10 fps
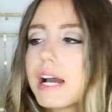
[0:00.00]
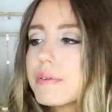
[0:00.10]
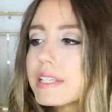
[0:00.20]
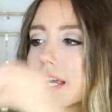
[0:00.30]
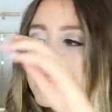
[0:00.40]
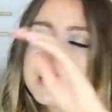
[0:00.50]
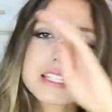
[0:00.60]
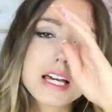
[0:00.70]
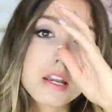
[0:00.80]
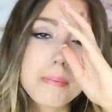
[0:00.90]
I would say this
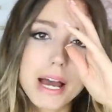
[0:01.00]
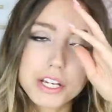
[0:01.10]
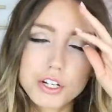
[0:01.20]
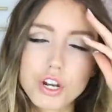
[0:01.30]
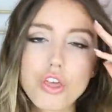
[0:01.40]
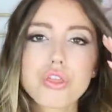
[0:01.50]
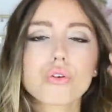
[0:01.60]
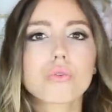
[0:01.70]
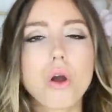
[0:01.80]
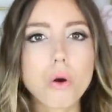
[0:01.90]
is not a bag you're to
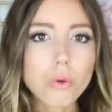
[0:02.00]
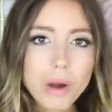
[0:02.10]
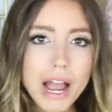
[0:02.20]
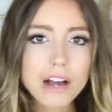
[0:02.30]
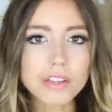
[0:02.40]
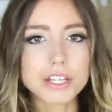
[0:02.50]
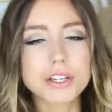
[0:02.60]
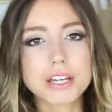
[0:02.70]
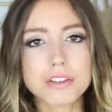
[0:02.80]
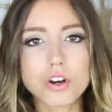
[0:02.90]
throw around like you
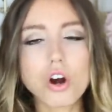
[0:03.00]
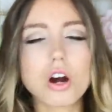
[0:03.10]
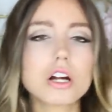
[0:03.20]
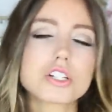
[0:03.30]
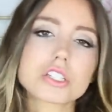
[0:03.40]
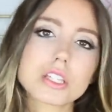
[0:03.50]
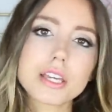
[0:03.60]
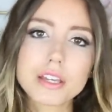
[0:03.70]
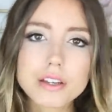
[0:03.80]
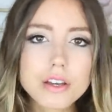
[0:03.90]
get in the car and just
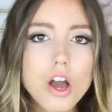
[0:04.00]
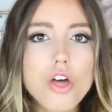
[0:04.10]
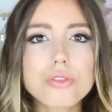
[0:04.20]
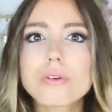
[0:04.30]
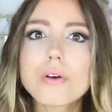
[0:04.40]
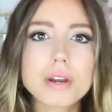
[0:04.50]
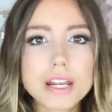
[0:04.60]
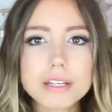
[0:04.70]
like throw it